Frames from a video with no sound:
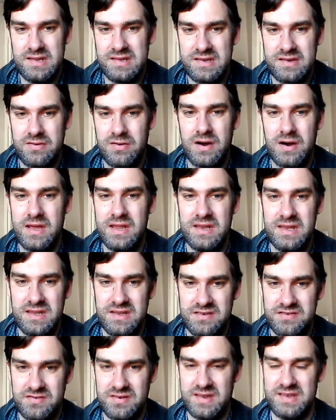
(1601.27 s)
quite an
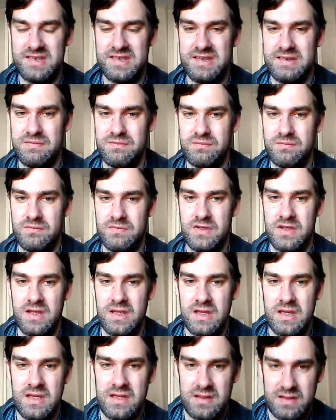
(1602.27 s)
interesting
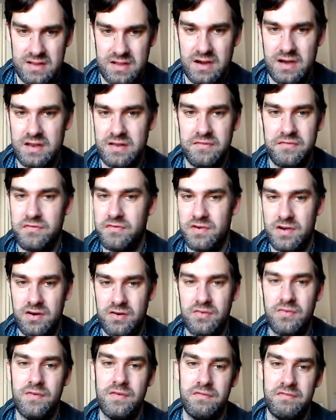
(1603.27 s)
kind of
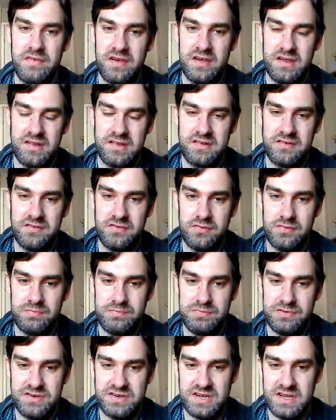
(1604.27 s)
role reversal
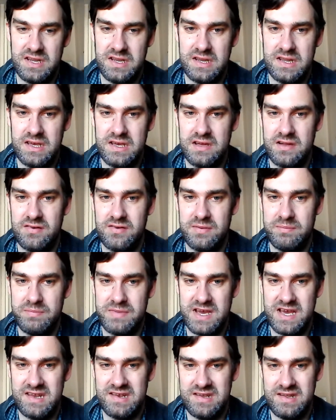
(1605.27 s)
between her and
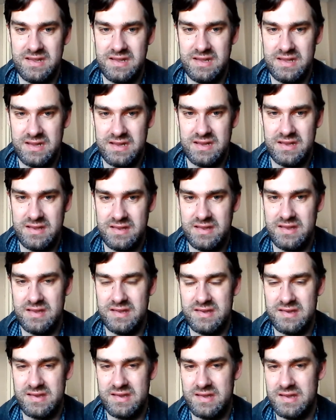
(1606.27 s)
Maddie
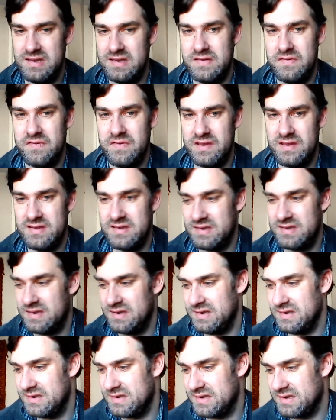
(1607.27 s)
this first
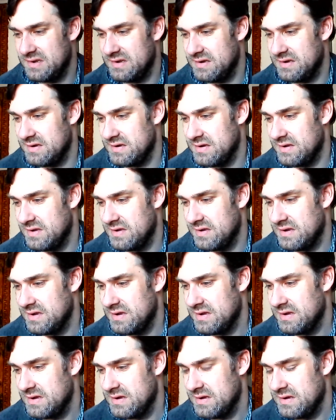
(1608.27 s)
season.
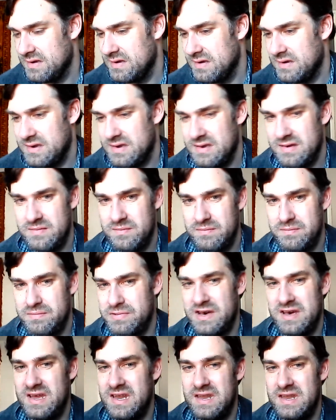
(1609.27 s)

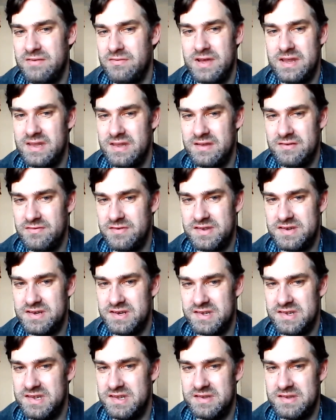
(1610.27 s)
But anyway, there was
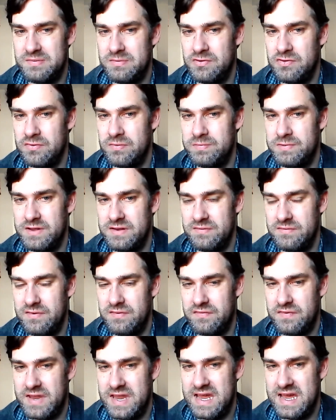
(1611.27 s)
just a small bit
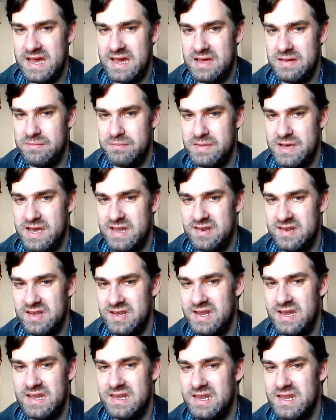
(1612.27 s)
with Kat and
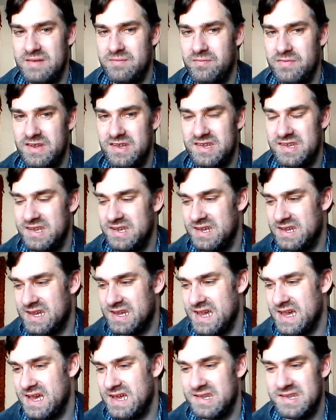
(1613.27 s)
Maddie, and then we see
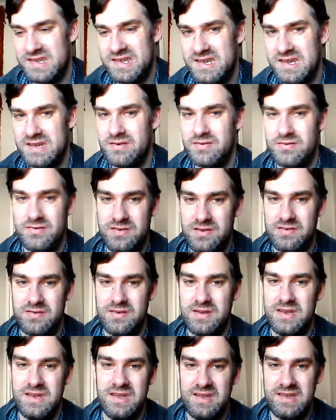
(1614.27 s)
Kat still
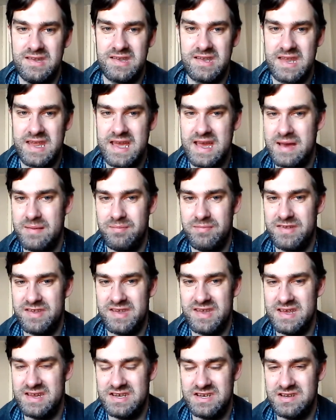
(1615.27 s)
doing these cam
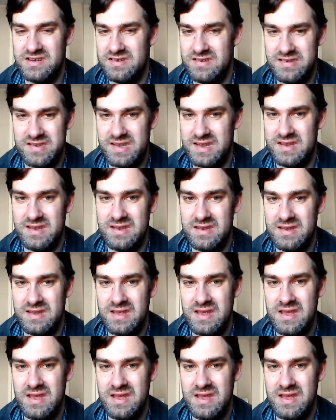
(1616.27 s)
sessions, and